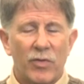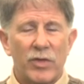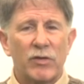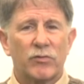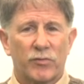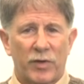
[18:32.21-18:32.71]

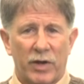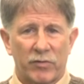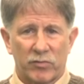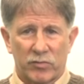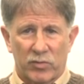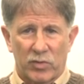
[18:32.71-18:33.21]
These
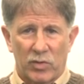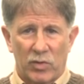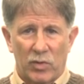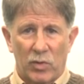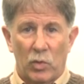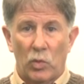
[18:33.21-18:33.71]
funds
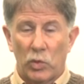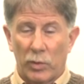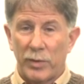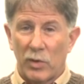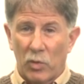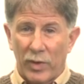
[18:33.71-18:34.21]
will
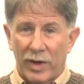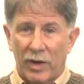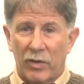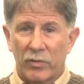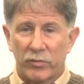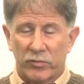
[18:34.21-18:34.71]
be
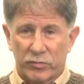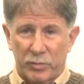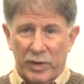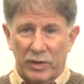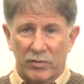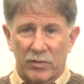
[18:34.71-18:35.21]
well
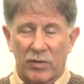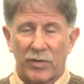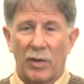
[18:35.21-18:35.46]
spent.